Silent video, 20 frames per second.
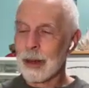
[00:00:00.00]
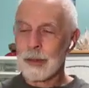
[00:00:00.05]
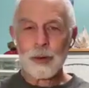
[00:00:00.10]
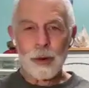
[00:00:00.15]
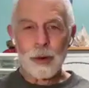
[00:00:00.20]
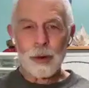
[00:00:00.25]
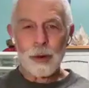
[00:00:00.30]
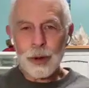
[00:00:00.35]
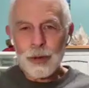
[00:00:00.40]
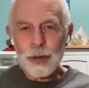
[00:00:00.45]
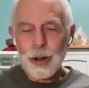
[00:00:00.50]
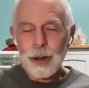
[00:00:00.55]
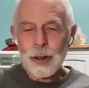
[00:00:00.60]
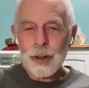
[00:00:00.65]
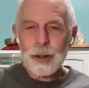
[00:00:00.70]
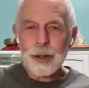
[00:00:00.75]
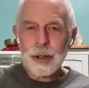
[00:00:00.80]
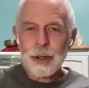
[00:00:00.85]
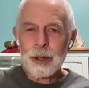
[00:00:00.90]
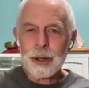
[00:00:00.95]
of course, for
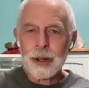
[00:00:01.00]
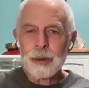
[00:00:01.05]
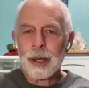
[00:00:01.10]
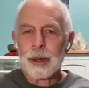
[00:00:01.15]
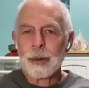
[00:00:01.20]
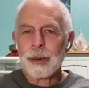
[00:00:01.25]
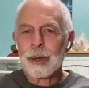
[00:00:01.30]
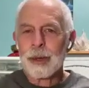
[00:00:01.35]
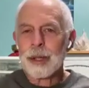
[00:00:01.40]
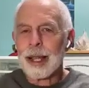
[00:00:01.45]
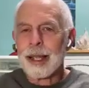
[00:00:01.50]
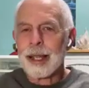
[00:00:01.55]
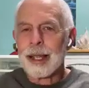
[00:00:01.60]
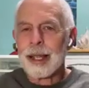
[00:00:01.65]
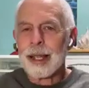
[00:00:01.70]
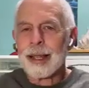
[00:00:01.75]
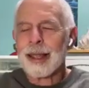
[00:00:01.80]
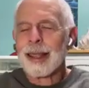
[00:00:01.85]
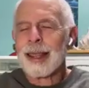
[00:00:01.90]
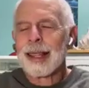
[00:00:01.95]
her, it was like
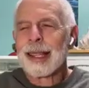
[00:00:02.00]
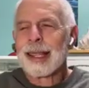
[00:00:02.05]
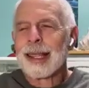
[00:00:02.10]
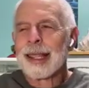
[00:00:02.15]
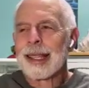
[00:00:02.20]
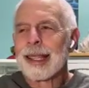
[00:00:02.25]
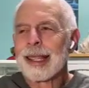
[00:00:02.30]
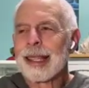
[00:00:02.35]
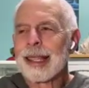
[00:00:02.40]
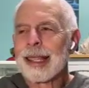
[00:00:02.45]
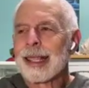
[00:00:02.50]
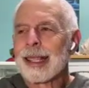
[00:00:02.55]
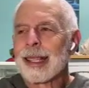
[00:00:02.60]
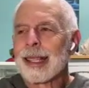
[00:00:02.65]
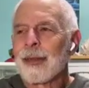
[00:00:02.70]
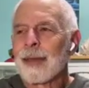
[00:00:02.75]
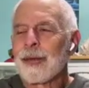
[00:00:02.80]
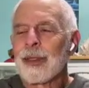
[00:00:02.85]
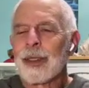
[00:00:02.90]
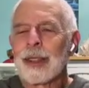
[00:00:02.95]

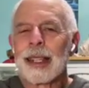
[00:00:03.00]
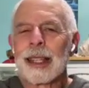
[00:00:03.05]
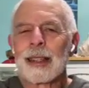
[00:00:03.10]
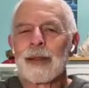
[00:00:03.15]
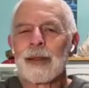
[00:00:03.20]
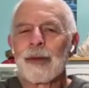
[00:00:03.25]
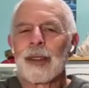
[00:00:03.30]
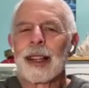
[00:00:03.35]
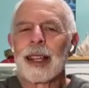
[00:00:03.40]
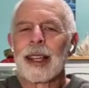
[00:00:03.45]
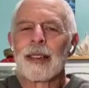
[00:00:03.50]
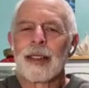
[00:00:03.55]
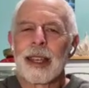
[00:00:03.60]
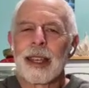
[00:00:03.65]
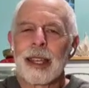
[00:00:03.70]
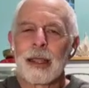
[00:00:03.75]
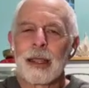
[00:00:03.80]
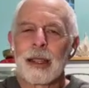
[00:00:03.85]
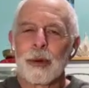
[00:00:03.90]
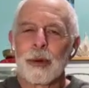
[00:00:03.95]
she felt like her
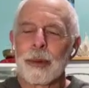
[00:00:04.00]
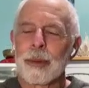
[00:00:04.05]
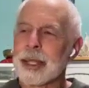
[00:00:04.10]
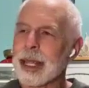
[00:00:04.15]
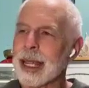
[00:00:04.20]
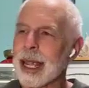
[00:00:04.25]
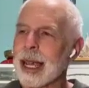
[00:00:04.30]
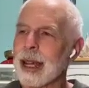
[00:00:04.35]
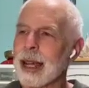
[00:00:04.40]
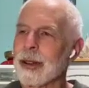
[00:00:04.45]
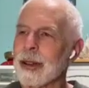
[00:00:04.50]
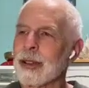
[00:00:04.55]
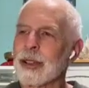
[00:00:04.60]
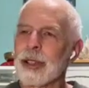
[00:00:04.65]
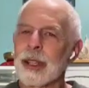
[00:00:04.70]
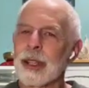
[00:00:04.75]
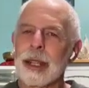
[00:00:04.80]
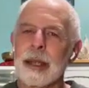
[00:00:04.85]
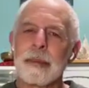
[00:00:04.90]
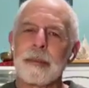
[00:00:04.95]
kids were missing out.
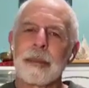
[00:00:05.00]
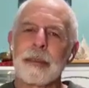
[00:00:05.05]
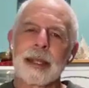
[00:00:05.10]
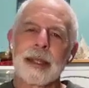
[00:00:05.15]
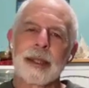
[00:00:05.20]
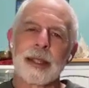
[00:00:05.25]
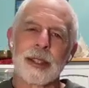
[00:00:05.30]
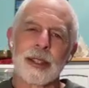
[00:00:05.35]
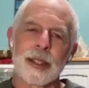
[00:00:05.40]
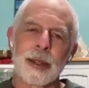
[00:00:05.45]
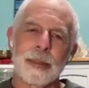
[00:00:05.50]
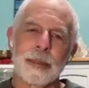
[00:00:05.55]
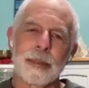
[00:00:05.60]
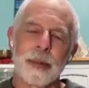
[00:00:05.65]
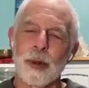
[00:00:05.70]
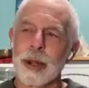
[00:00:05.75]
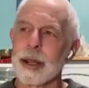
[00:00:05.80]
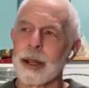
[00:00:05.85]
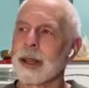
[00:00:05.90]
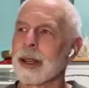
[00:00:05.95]
She missed the
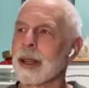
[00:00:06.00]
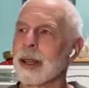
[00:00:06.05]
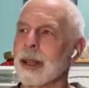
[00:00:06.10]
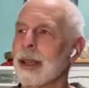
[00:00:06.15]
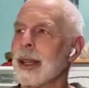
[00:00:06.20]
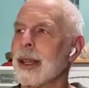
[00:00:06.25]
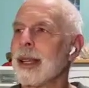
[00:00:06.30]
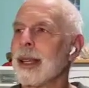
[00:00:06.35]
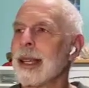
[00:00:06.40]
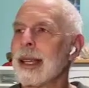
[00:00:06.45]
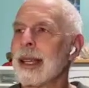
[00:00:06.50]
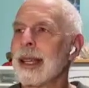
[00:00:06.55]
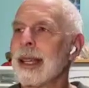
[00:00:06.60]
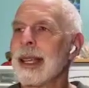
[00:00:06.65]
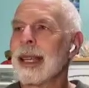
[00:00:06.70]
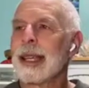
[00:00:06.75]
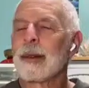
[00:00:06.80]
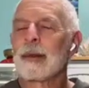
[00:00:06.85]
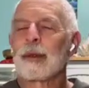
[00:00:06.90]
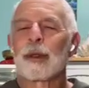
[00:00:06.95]
support.
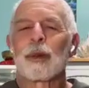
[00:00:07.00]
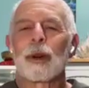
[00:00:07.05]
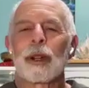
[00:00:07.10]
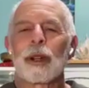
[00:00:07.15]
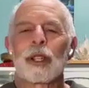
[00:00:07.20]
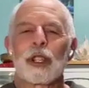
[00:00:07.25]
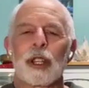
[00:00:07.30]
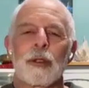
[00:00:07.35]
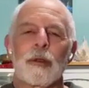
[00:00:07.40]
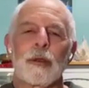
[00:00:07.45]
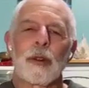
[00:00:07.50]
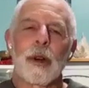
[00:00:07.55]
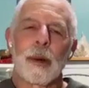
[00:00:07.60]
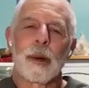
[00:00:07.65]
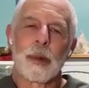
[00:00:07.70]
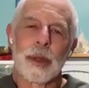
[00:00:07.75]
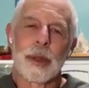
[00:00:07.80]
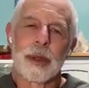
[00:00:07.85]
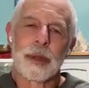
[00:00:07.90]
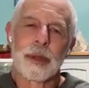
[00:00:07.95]
It was what she grew
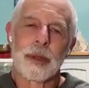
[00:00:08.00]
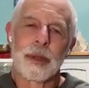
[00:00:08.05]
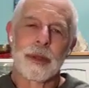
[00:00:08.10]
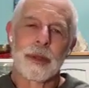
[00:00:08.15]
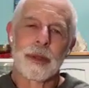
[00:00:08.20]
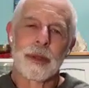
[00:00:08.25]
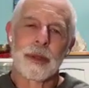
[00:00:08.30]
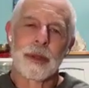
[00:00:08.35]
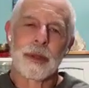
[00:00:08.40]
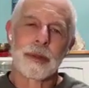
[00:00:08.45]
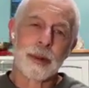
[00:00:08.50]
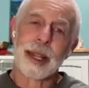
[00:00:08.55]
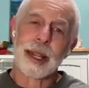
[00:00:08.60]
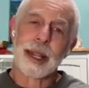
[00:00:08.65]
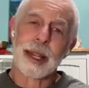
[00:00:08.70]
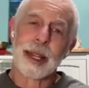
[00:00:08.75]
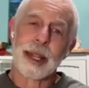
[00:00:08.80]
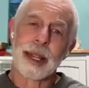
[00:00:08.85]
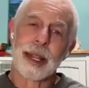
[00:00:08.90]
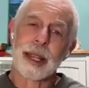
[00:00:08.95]
up with. It's
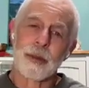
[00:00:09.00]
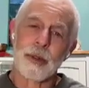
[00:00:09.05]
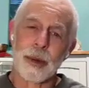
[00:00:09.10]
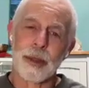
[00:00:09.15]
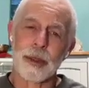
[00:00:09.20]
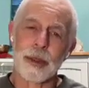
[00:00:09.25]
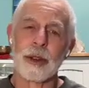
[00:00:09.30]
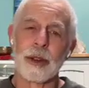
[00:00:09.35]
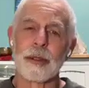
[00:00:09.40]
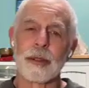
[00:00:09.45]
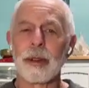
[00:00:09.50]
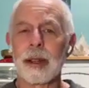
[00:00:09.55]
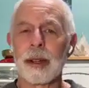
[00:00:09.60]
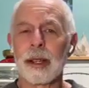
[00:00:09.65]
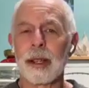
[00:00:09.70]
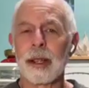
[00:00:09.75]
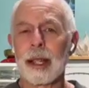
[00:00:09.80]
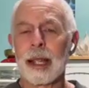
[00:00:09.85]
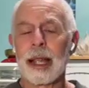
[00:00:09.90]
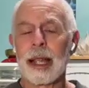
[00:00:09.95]
what he grew up with
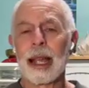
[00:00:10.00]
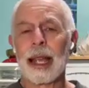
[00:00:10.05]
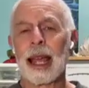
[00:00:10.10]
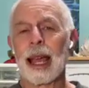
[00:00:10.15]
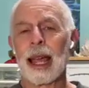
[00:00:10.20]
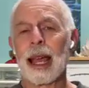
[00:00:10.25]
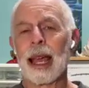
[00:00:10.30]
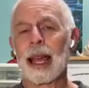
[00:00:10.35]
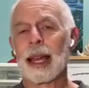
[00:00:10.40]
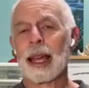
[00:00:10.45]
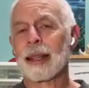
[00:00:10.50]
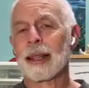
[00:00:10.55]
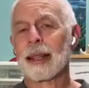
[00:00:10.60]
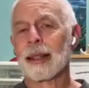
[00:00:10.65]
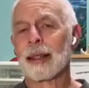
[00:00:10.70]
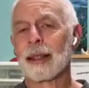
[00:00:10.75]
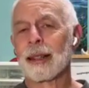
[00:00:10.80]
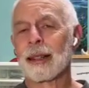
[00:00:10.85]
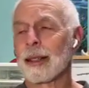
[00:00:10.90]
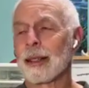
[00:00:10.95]
too.
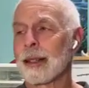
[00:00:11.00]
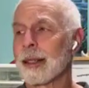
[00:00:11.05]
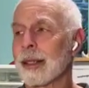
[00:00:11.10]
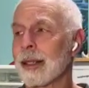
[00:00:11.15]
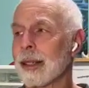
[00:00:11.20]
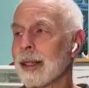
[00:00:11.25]
And